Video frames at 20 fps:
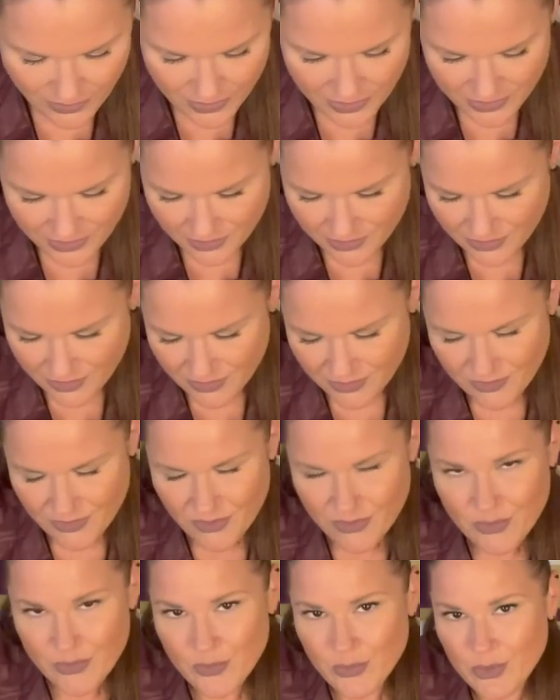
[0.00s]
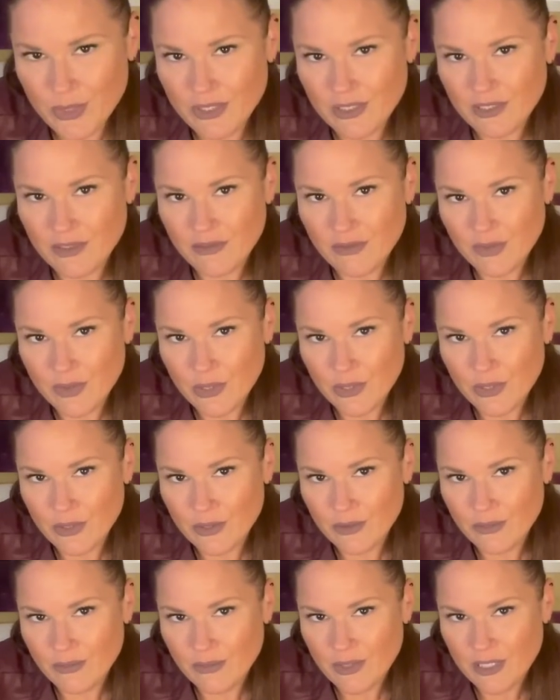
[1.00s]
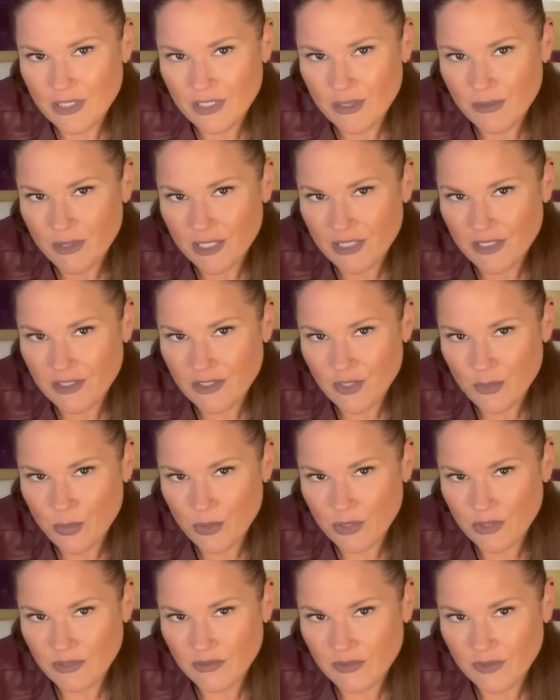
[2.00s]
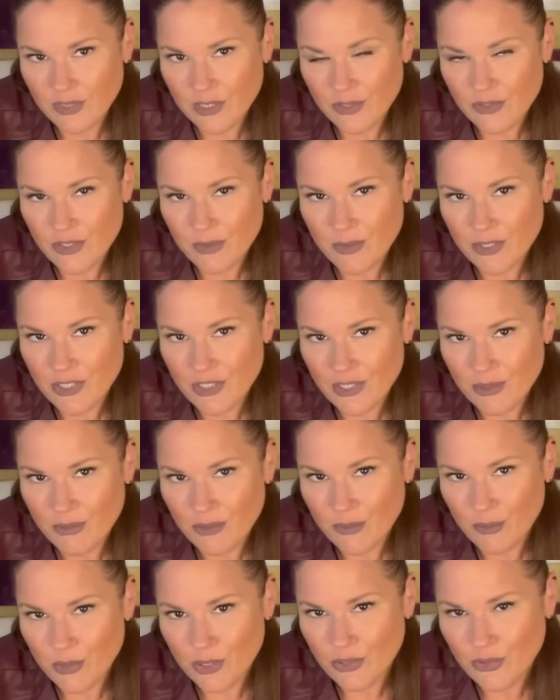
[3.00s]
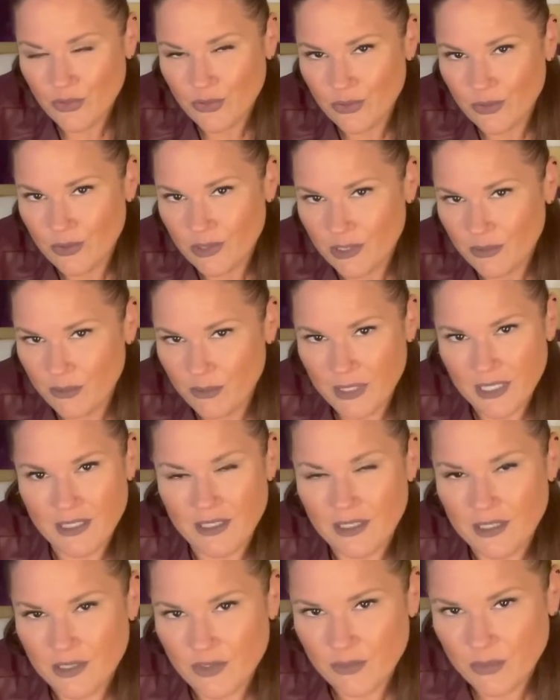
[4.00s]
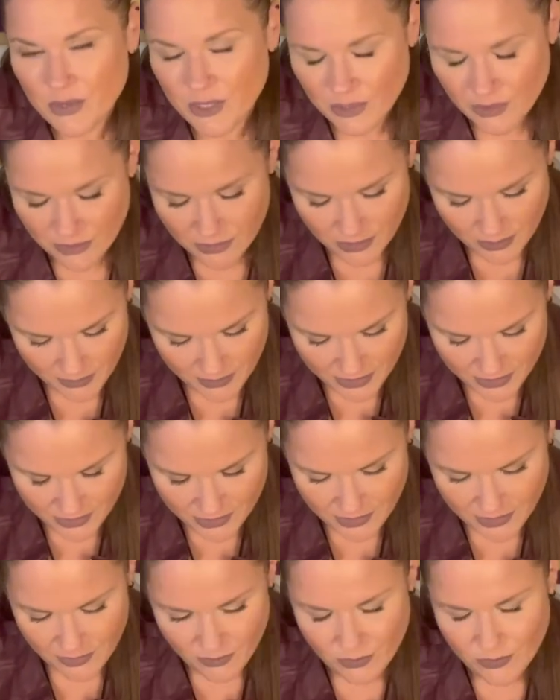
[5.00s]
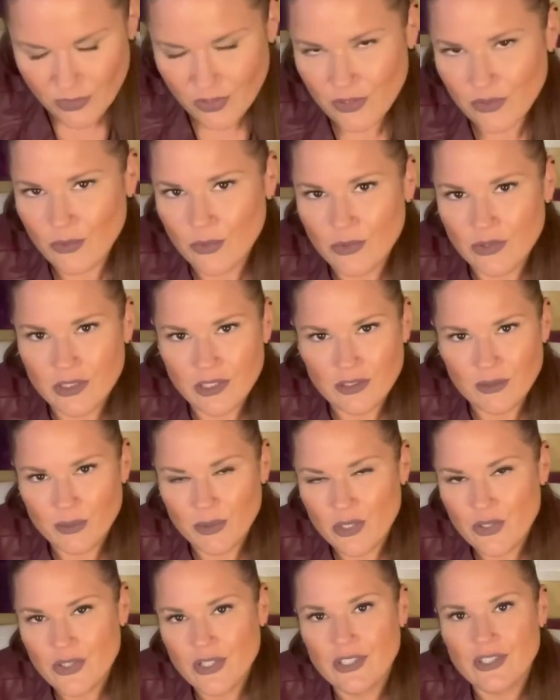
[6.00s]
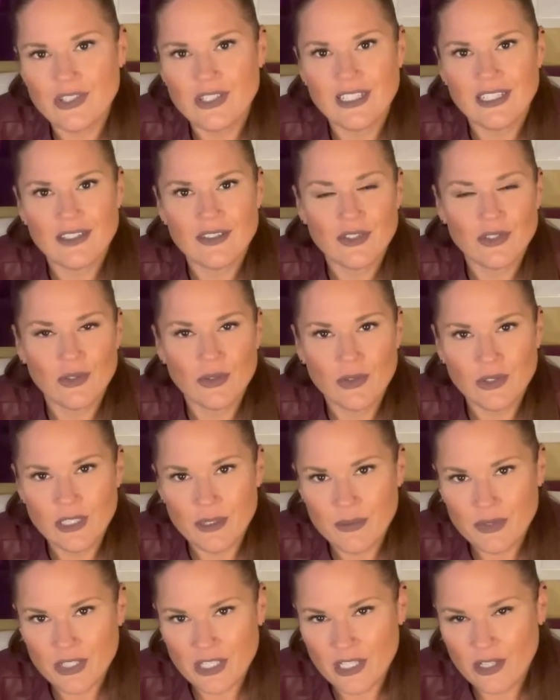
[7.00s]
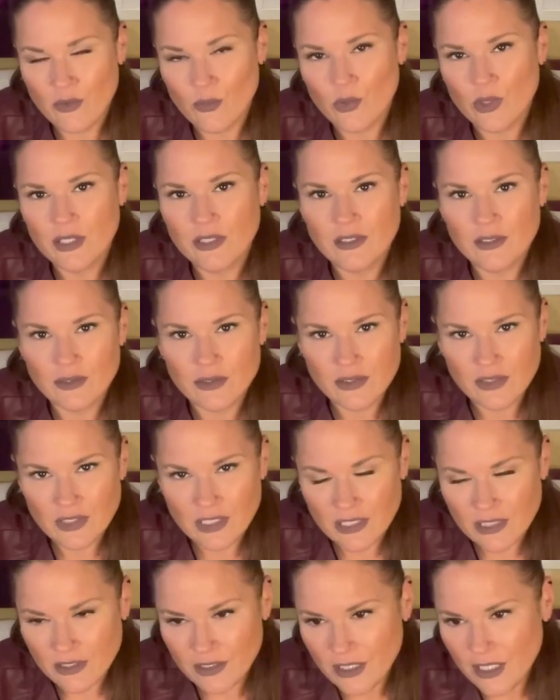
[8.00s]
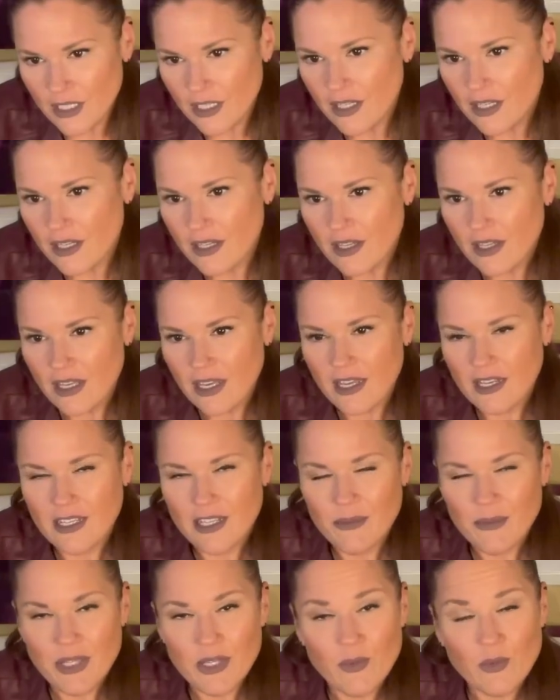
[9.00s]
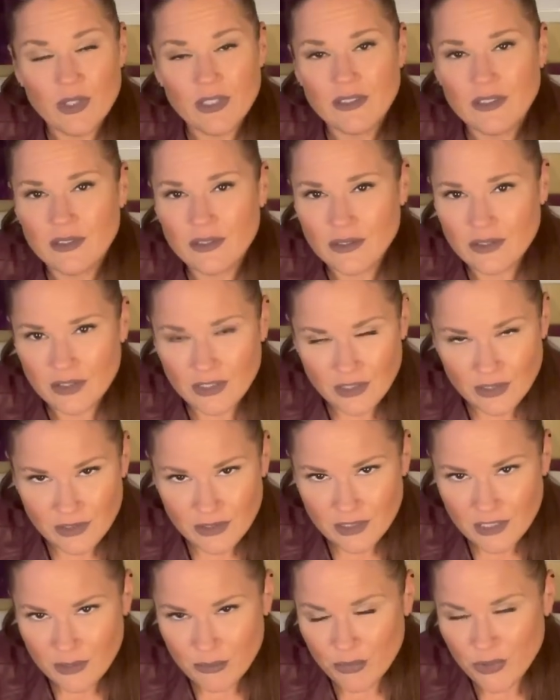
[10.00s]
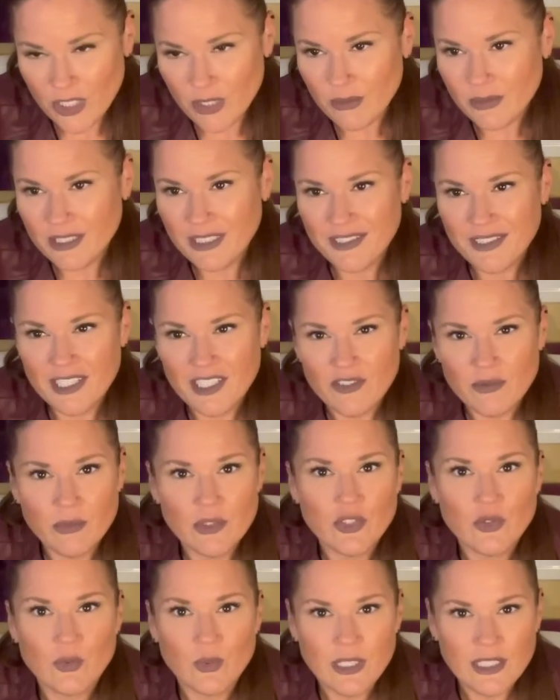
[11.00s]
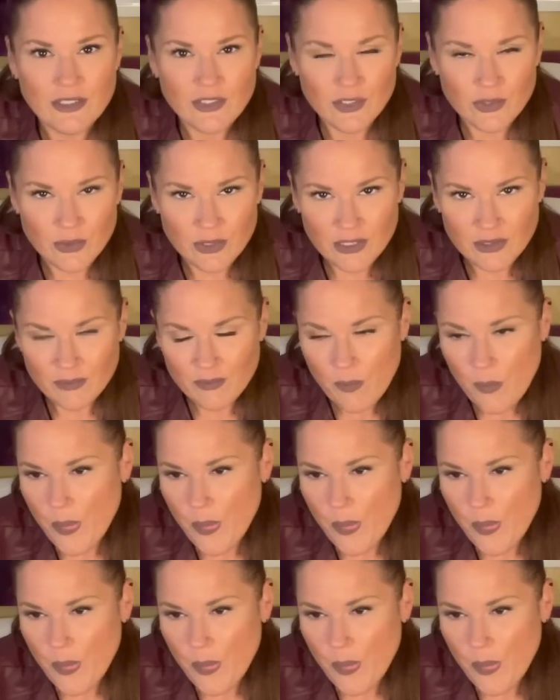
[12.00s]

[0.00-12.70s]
it isn't. So it's rooted in fear and somebody's unspoken fears about something being true and it may not have been. I'm not saying you or the other person is an asshole. I'm saying one little thing, and I mean one little thing that probably didn't have much weight to it,